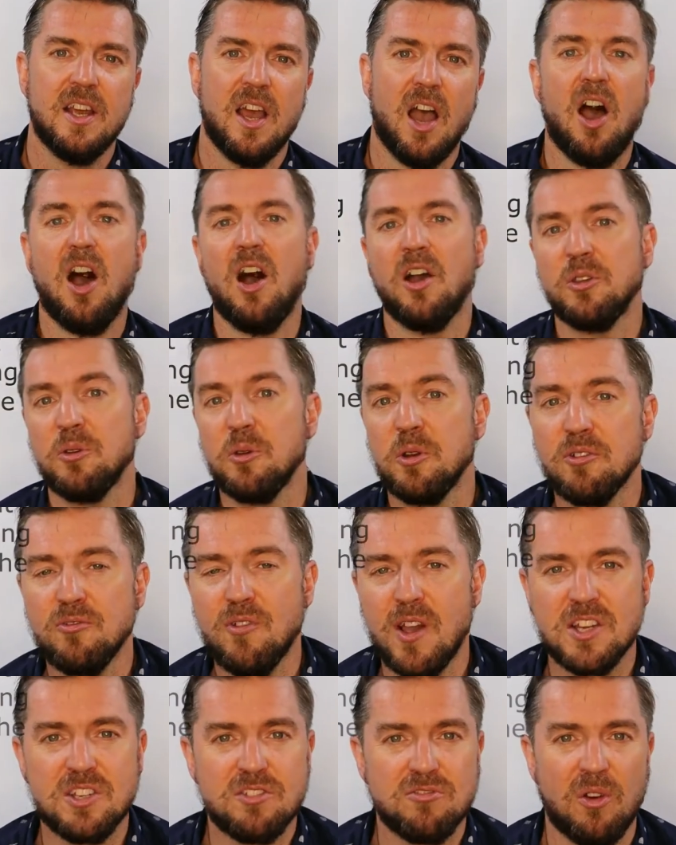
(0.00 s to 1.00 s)
You're in a
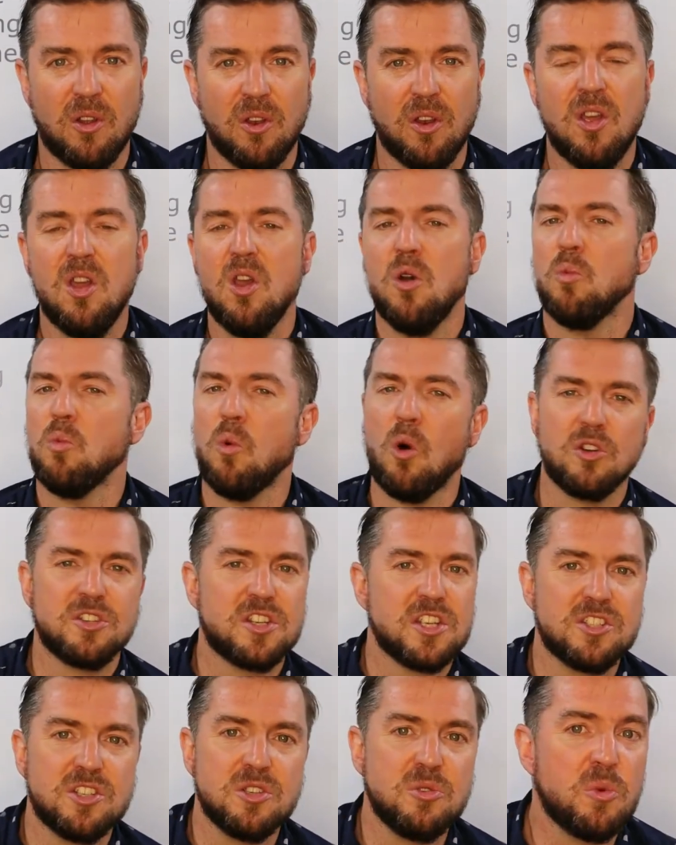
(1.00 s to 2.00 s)
restaurant. What
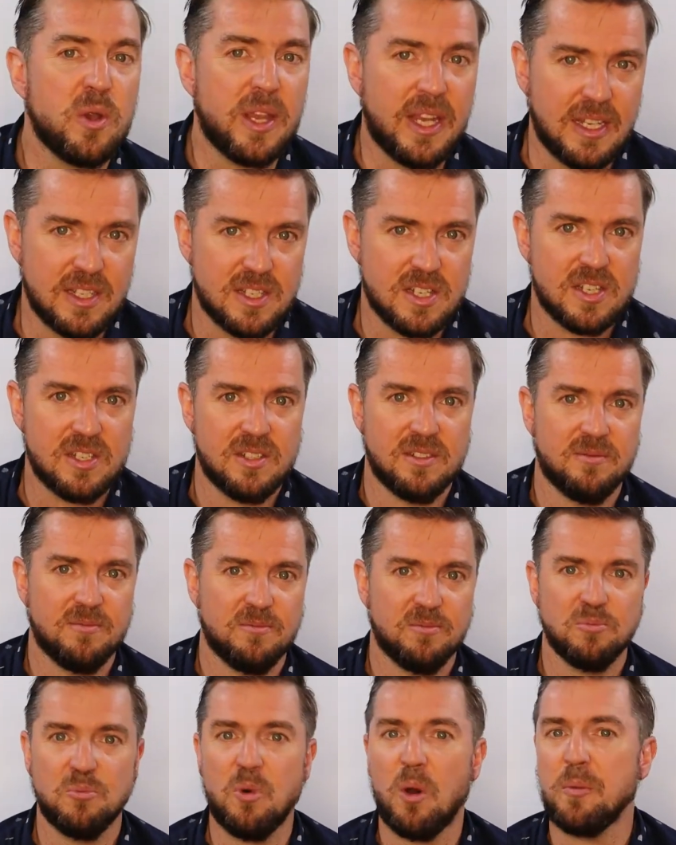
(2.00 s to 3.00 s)
did you eat?
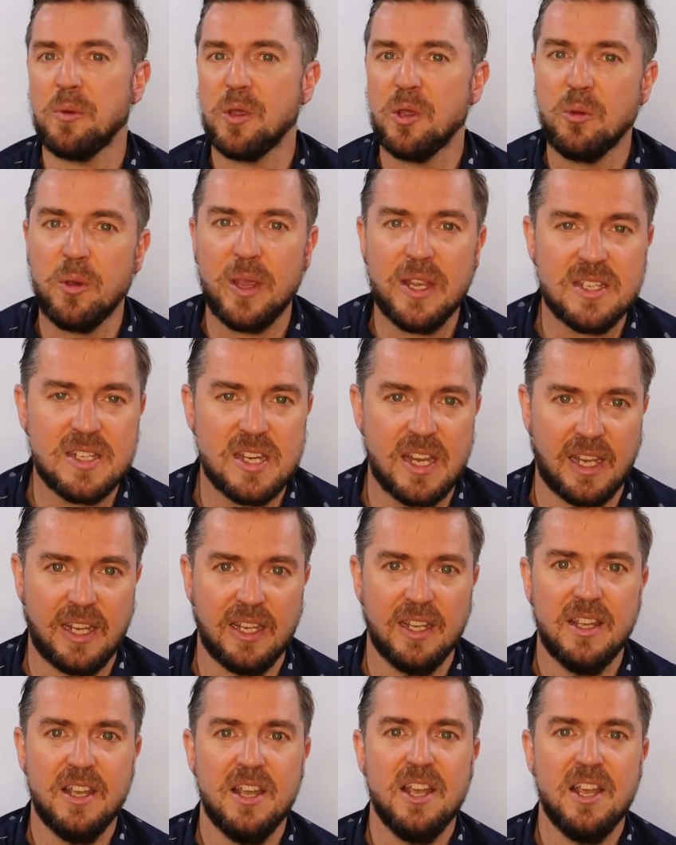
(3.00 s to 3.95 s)
What were you eating?